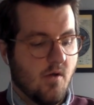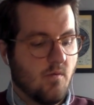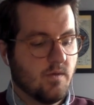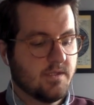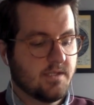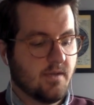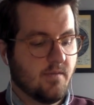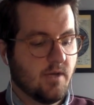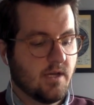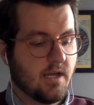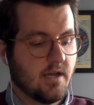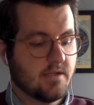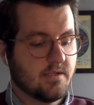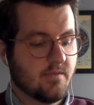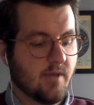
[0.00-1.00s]
When someone
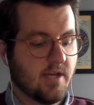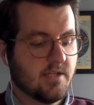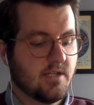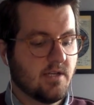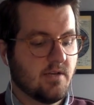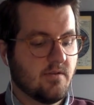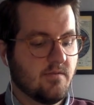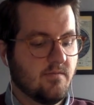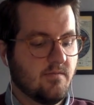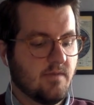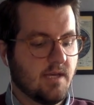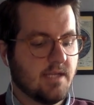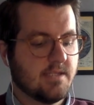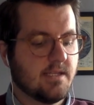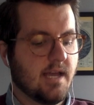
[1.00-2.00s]
cares about you,
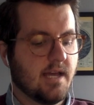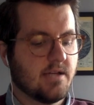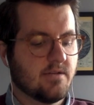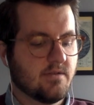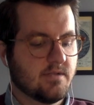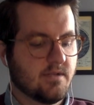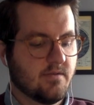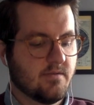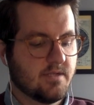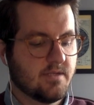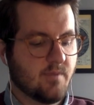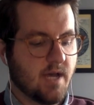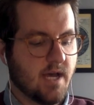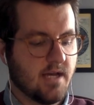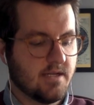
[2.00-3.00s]
it's natural to
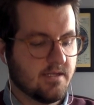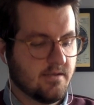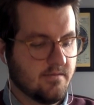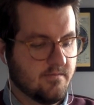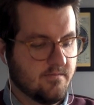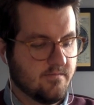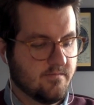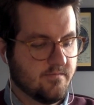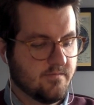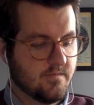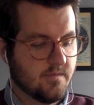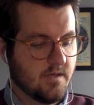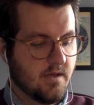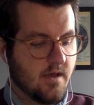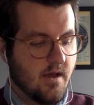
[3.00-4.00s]
respond.
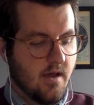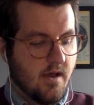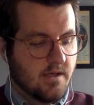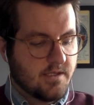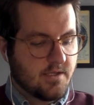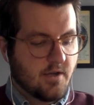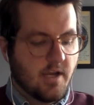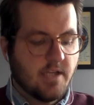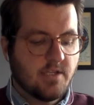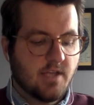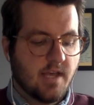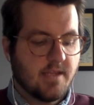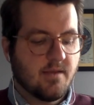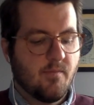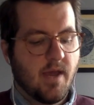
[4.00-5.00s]
Strange
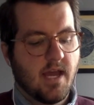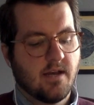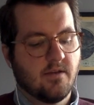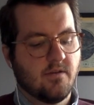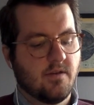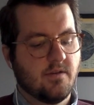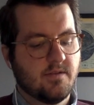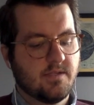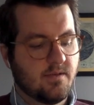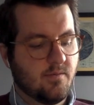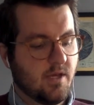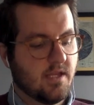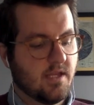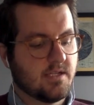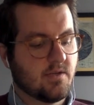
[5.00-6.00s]
that the man who used to
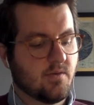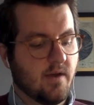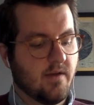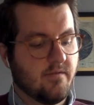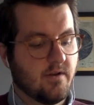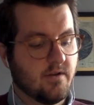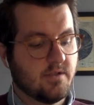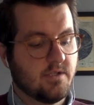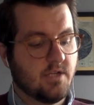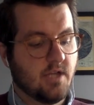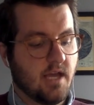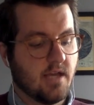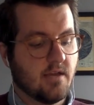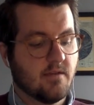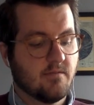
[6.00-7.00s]
be the 12 year old
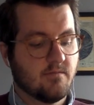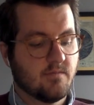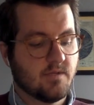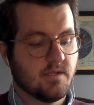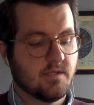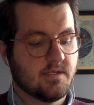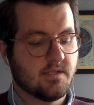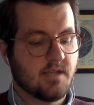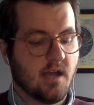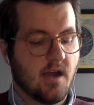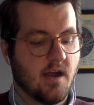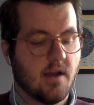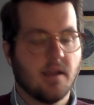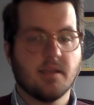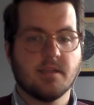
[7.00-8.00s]
Jake should
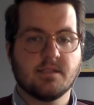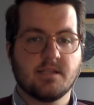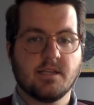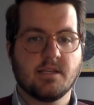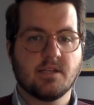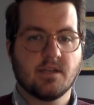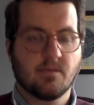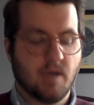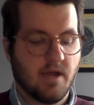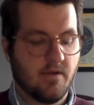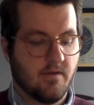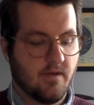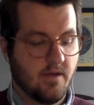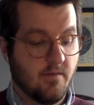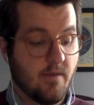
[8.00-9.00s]
star in, teaching
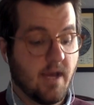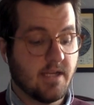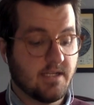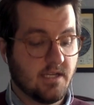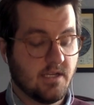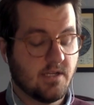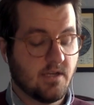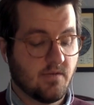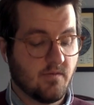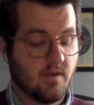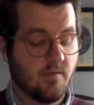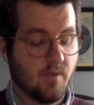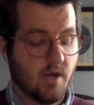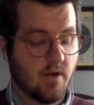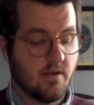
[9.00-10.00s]
my, in my teaching
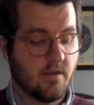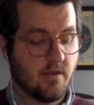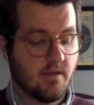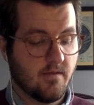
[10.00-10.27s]
rebirth.